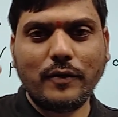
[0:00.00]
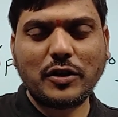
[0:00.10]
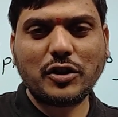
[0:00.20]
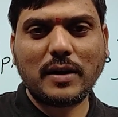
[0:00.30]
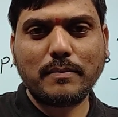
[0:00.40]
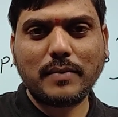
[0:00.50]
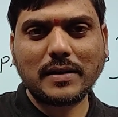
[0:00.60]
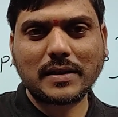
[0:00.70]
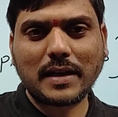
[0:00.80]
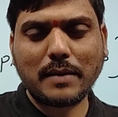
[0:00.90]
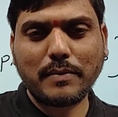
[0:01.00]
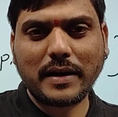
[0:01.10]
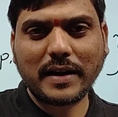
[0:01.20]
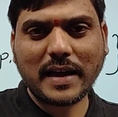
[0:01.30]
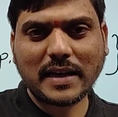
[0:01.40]
Which numbers can be
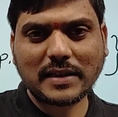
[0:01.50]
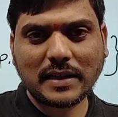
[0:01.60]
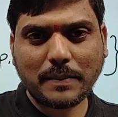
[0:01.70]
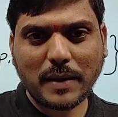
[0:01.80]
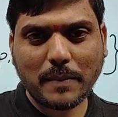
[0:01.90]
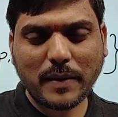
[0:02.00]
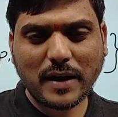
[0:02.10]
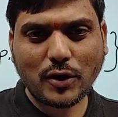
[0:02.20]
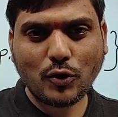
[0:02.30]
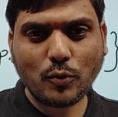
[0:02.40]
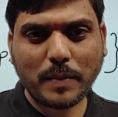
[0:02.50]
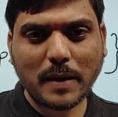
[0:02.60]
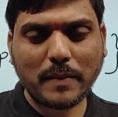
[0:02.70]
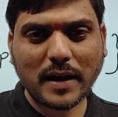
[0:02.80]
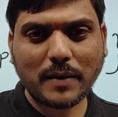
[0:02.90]
written as in the p by q,
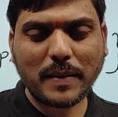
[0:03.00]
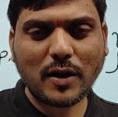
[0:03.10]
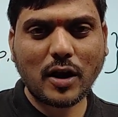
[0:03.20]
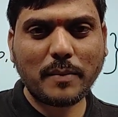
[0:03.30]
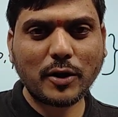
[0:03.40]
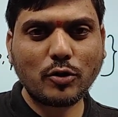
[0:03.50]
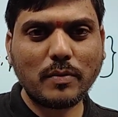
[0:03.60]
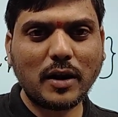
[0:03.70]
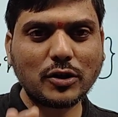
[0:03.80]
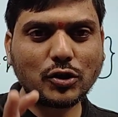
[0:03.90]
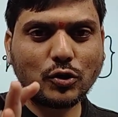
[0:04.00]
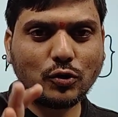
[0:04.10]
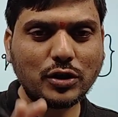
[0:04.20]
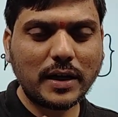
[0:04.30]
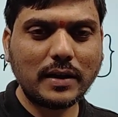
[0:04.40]
p by p comma q belongs
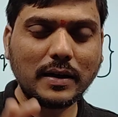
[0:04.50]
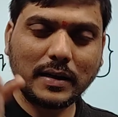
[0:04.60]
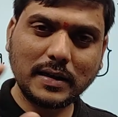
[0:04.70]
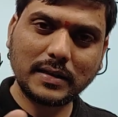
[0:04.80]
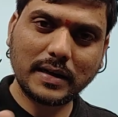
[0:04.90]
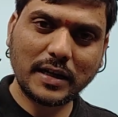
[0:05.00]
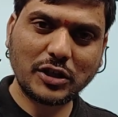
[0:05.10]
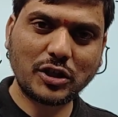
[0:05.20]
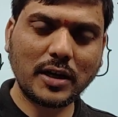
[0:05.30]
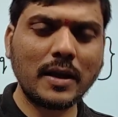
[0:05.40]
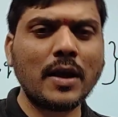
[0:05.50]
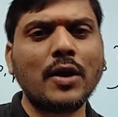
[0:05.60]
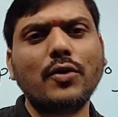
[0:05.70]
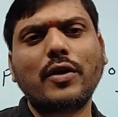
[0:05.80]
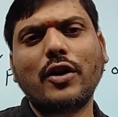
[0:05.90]
to z, that is rational.
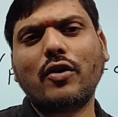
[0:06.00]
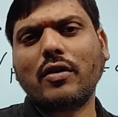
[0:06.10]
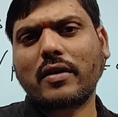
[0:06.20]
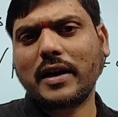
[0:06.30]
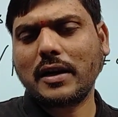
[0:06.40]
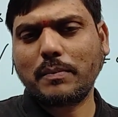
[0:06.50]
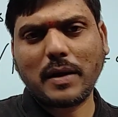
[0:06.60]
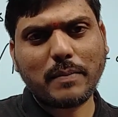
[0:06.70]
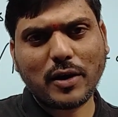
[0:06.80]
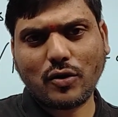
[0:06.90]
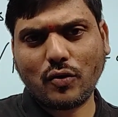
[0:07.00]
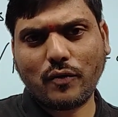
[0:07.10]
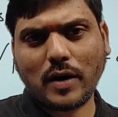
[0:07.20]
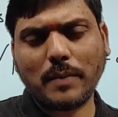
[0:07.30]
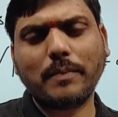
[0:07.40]
You cannot write p by q
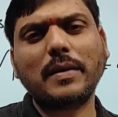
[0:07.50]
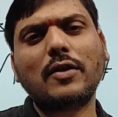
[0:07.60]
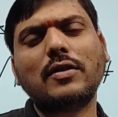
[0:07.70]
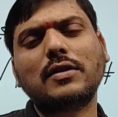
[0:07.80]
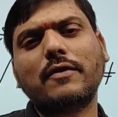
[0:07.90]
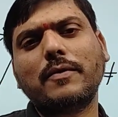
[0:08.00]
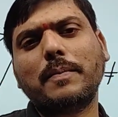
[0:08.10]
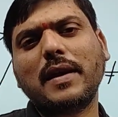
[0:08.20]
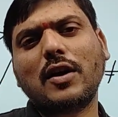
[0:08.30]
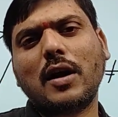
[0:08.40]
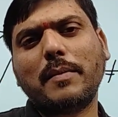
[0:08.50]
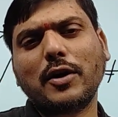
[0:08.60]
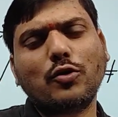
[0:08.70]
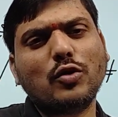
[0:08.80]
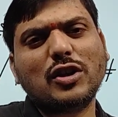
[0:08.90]
form because of p comma
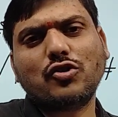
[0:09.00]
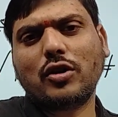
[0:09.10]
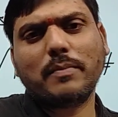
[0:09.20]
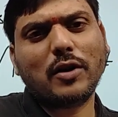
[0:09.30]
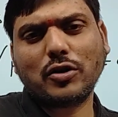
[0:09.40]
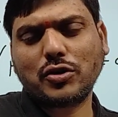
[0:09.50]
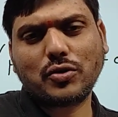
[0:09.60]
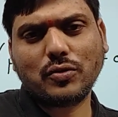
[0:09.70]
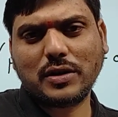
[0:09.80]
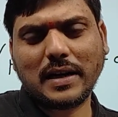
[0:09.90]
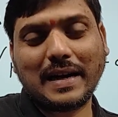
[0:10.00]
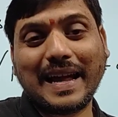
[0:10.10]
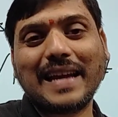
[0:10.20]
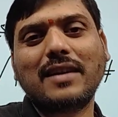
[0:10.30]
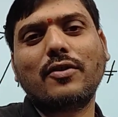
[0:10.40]
q is not belongs to z,
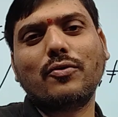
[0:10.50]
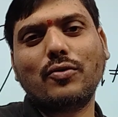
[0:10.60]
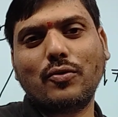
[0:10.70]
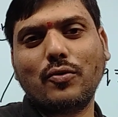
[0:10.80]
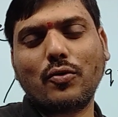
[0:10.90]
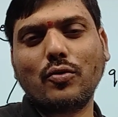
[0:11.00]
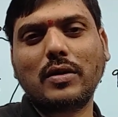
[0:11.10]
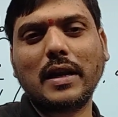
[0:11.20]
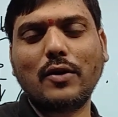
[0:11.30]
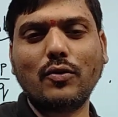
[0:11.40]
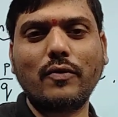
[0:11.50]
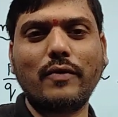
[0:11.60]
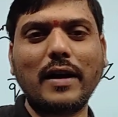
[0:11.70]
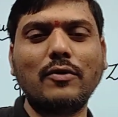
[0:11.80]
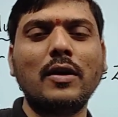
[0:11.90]
like root 2, root 3, root
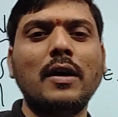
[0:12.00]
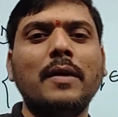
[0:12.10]
5.